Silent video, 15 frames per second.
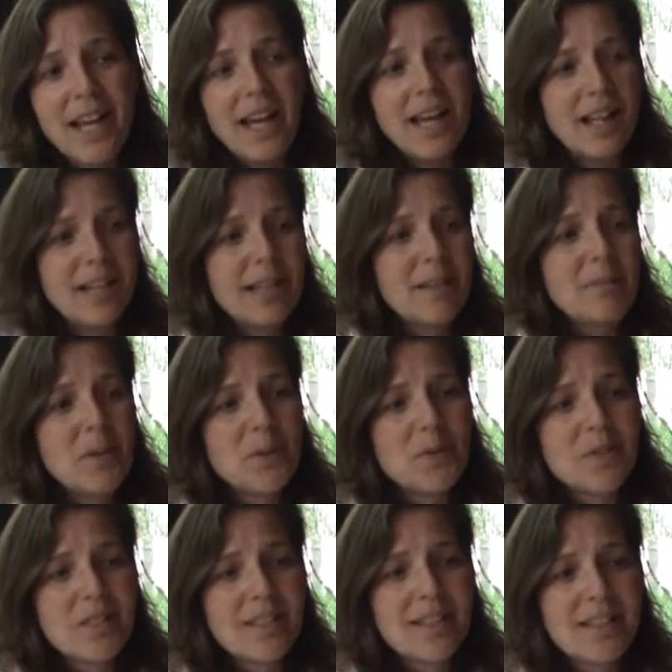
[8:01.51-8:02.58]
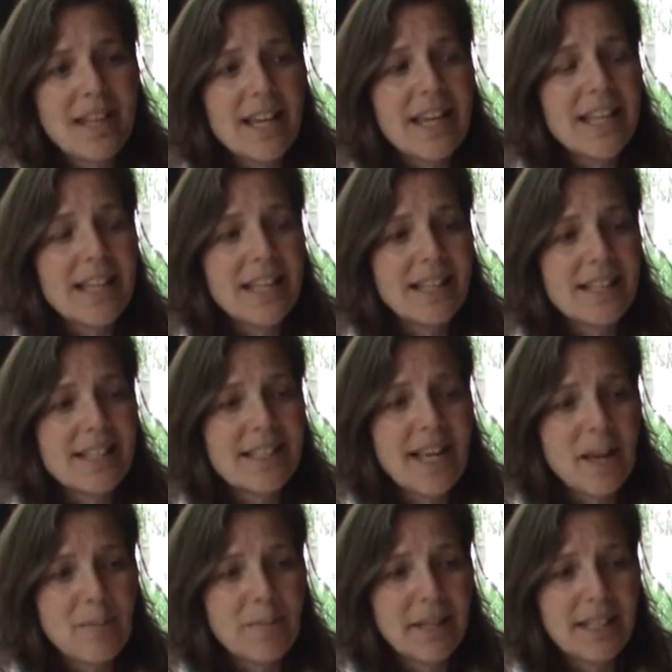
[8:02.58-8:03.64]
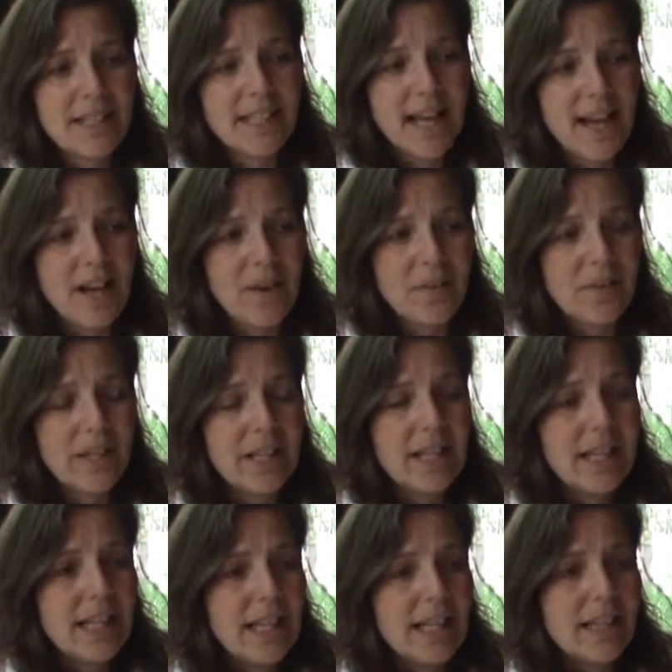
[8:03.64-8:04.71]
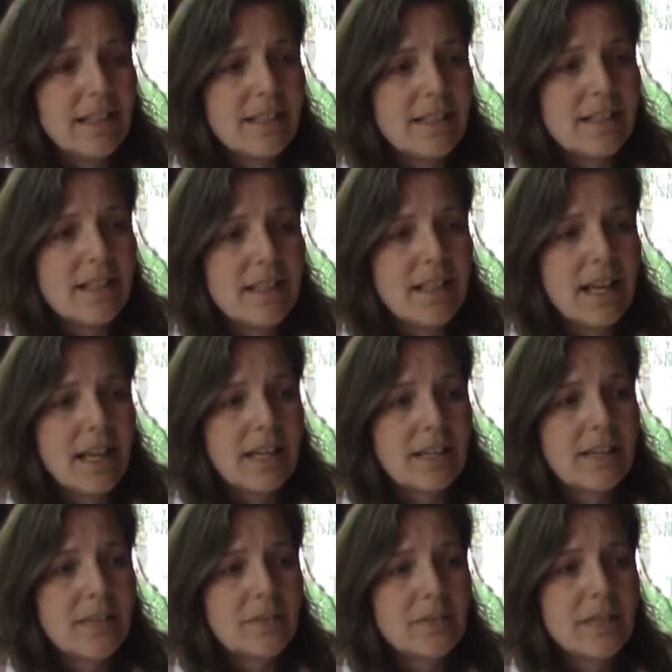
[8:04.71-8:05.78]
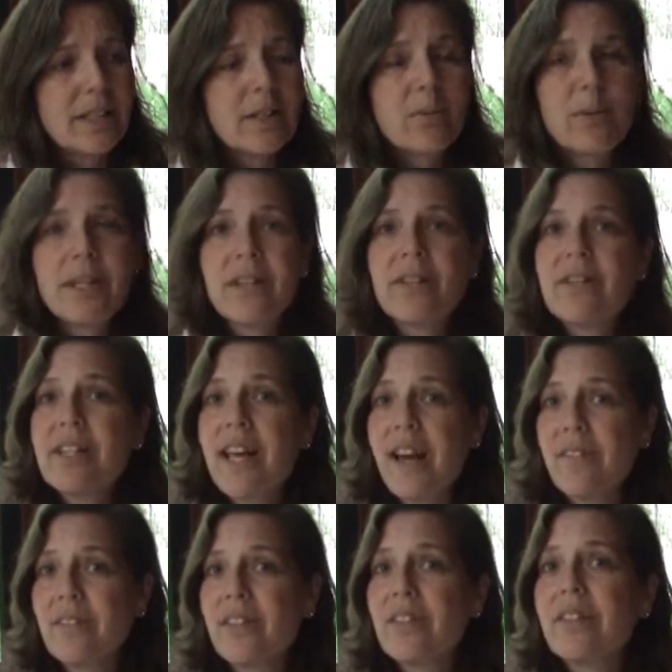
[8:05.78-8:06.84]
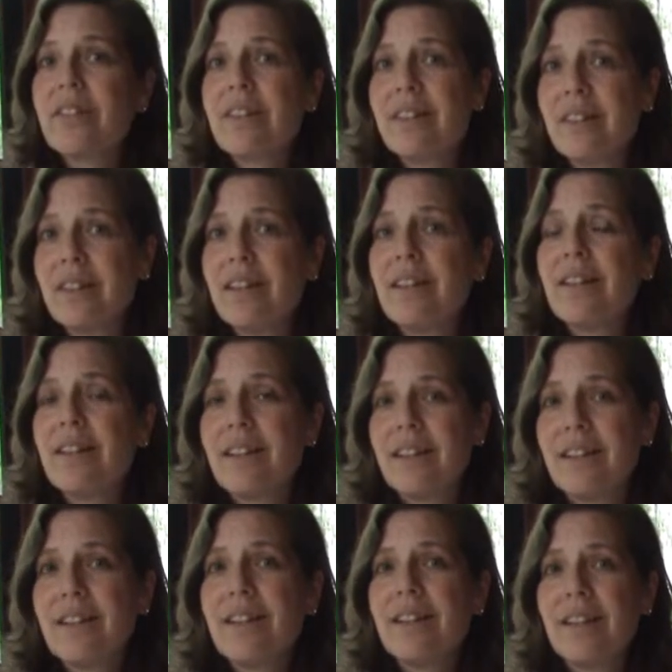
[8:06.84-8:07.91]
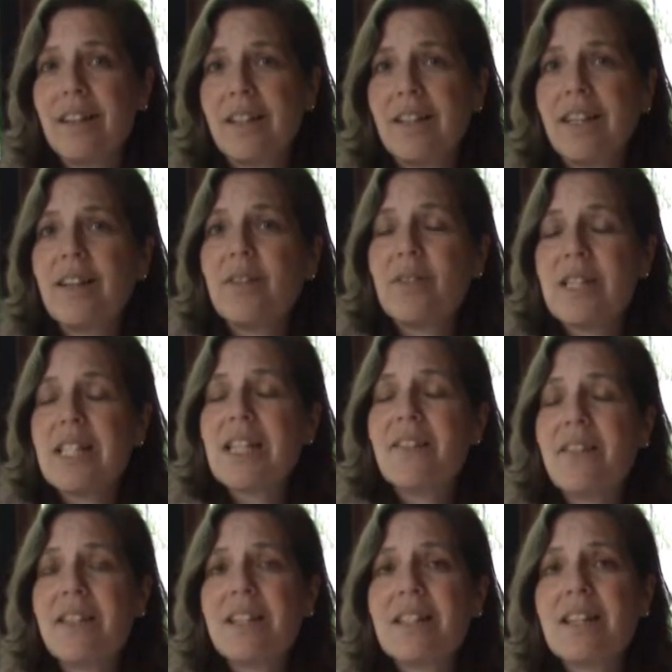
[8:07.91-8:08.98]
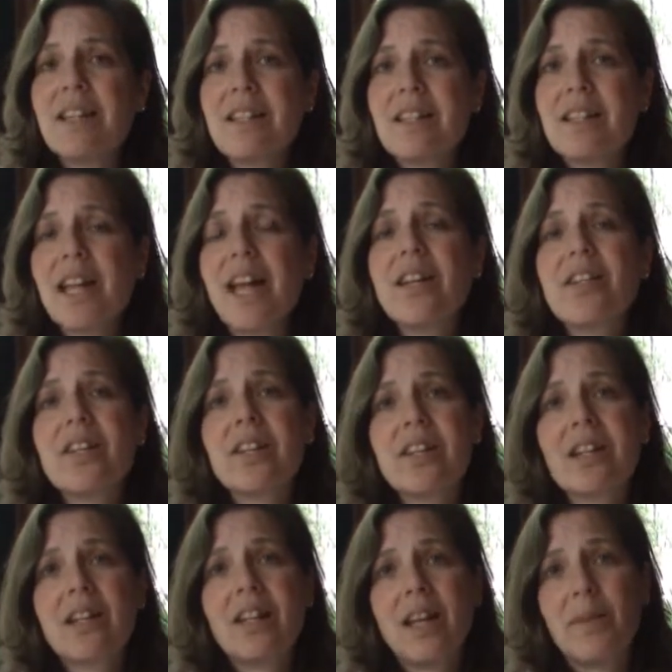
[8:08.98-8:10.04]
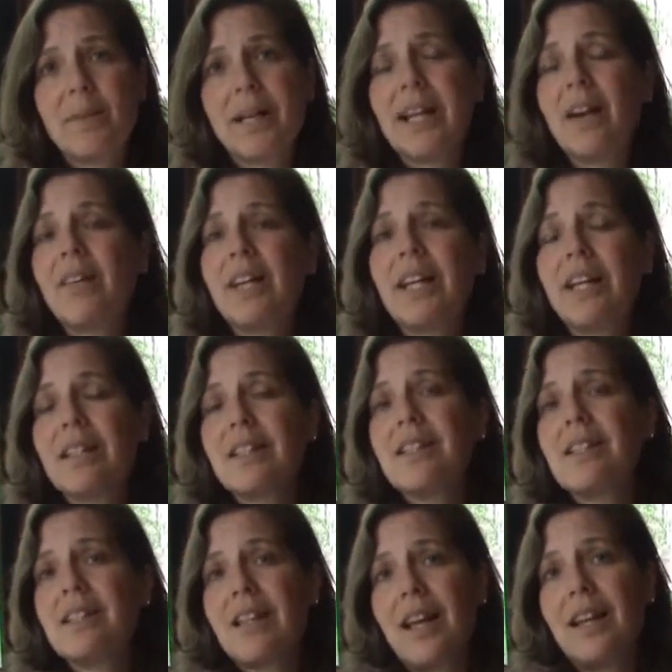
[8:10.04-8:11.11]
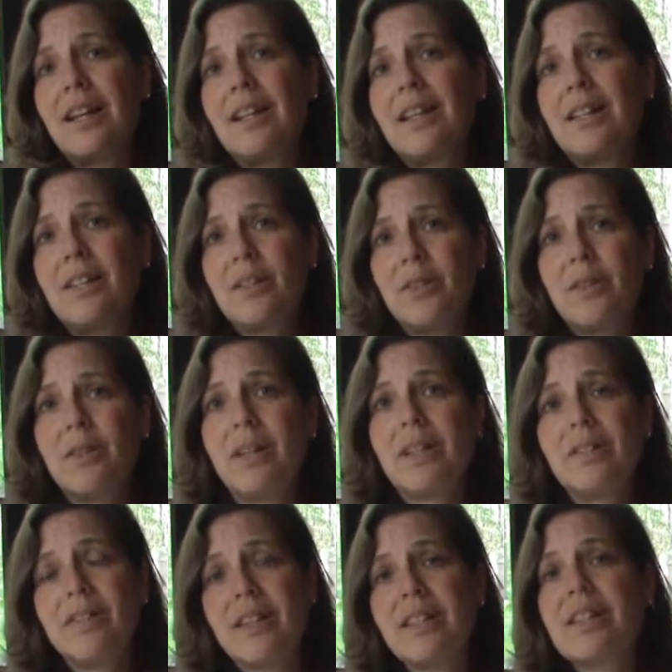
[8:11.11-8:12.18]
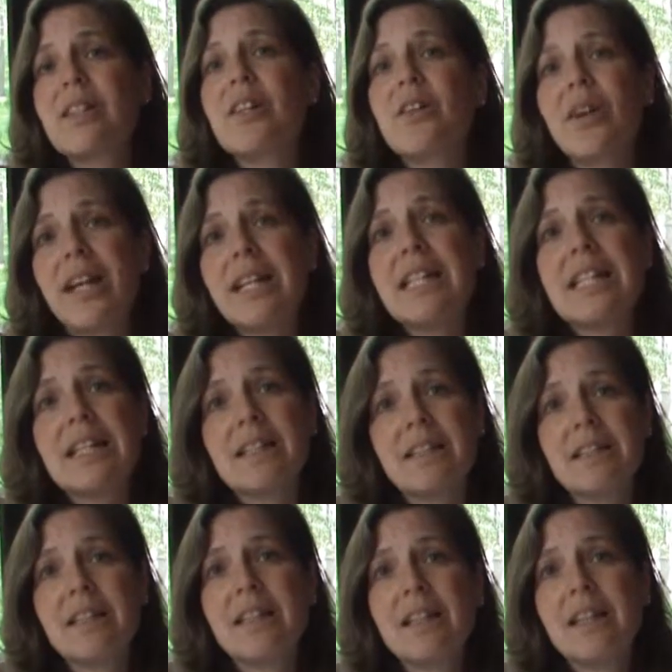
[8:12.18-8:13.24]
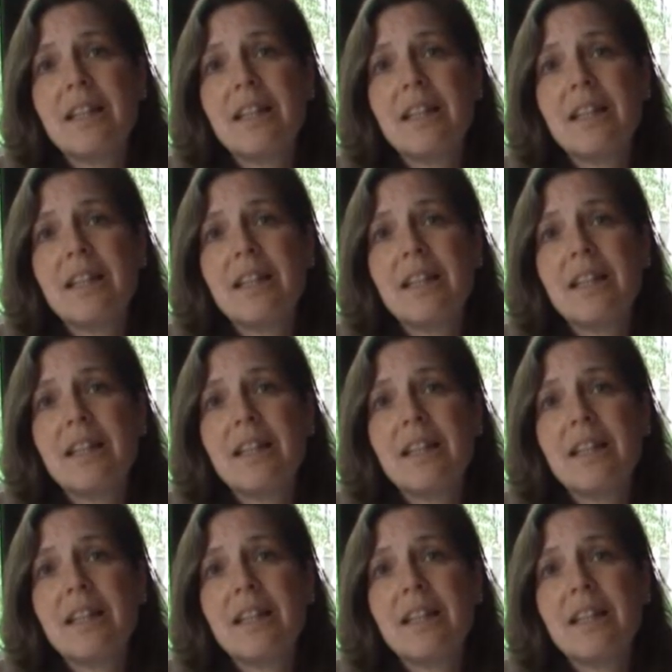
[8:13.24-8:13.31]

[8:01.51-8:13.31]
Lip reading: And the most exciting thing that's happening now is that only 3 years after receiving this designation, Emmett County has decided to invest a great deal